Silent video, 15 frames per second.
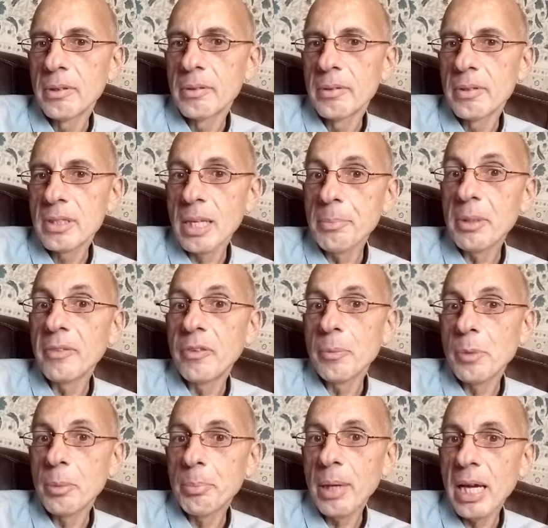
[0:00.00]
something from
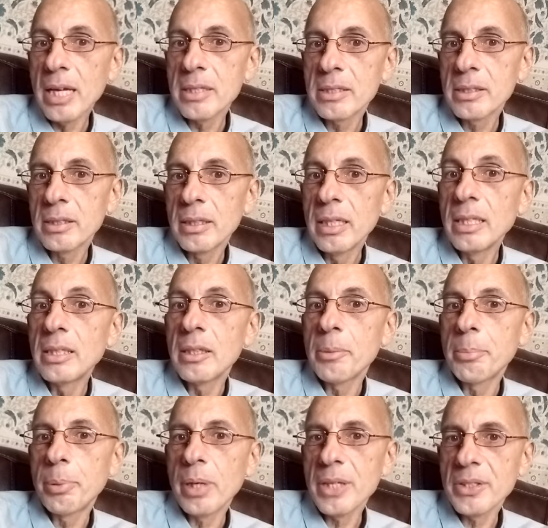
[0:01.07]
your past into the
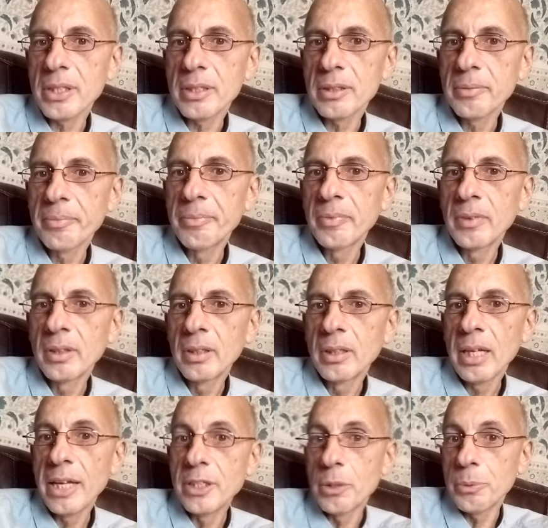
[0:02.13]
present,
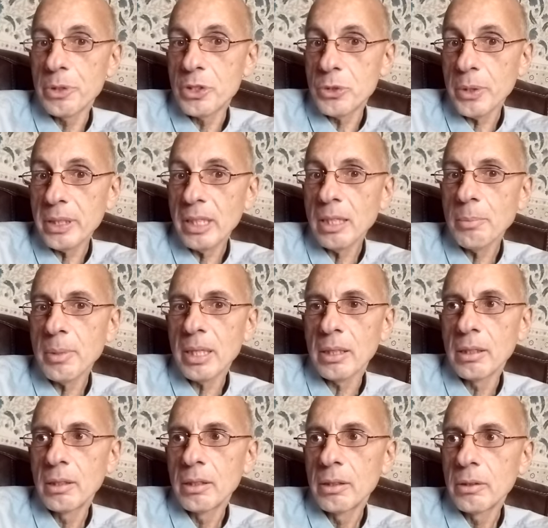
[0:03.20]
and you're restricting
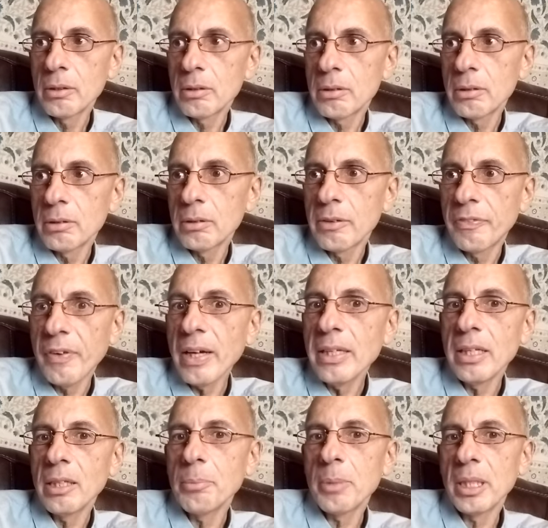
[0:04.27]
me. You're you're
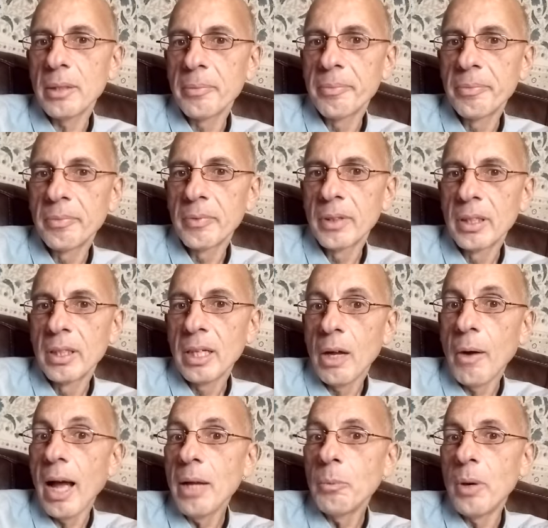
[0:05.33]
frightening me. Now
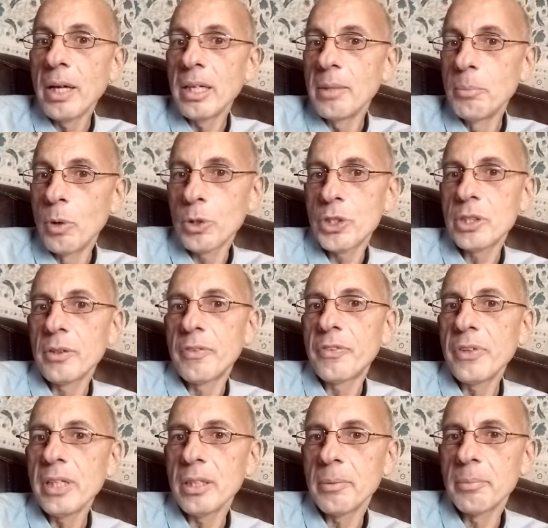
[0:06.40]
I want emotional
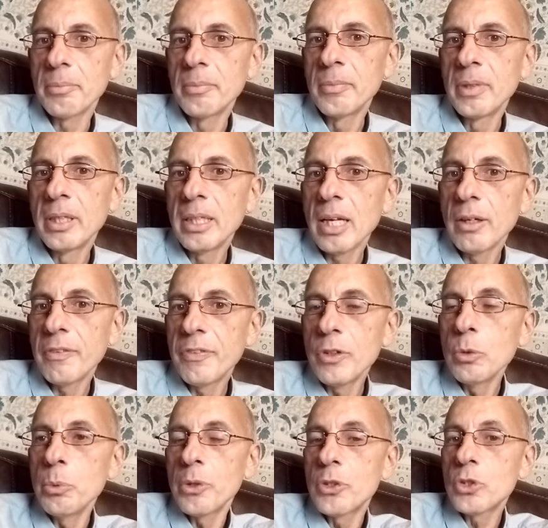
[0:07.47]
freedom. Now if
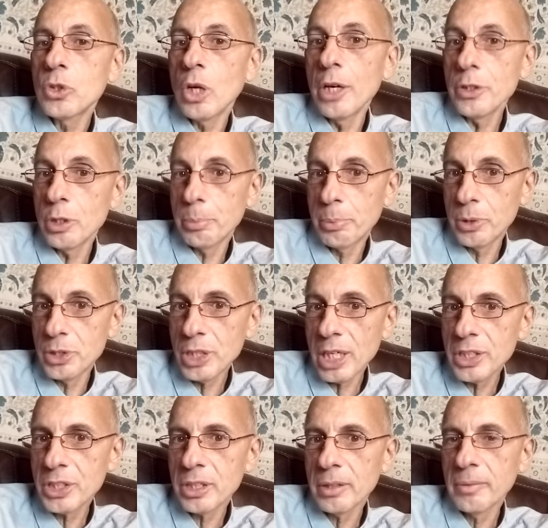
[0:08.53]
you withdraw your
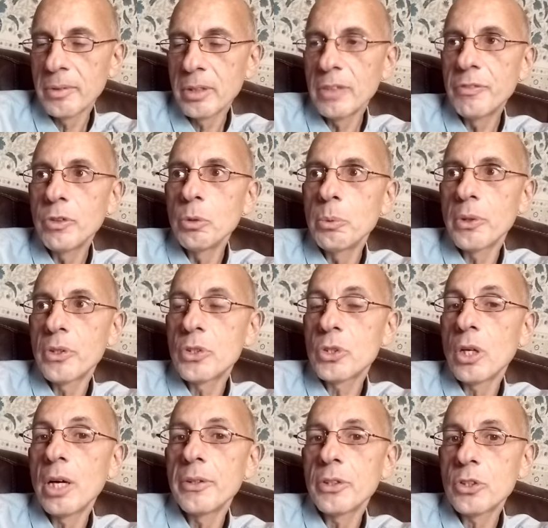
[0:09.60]
projection, if you
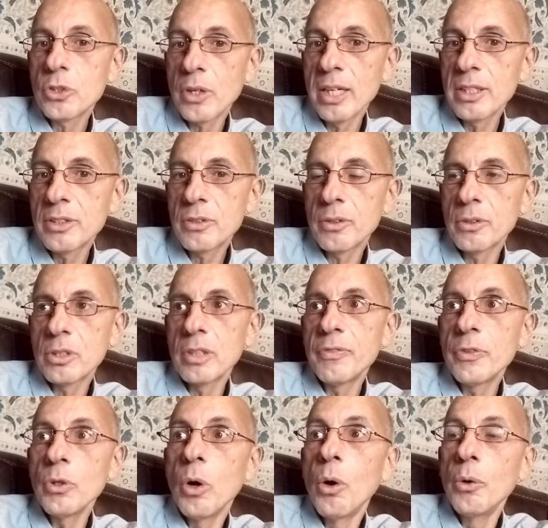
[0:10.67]
withdraw the transference, if
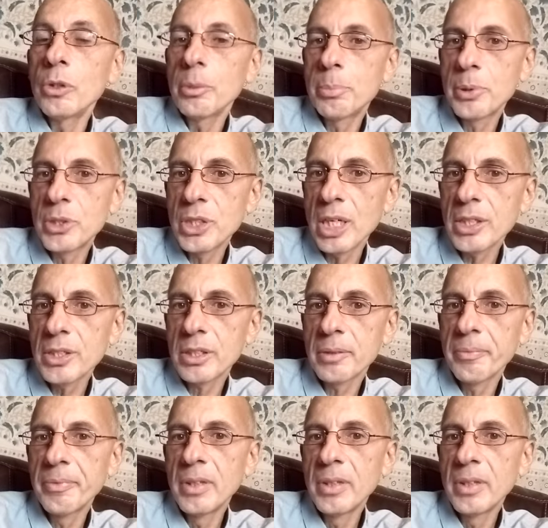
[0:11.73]
you own the projection,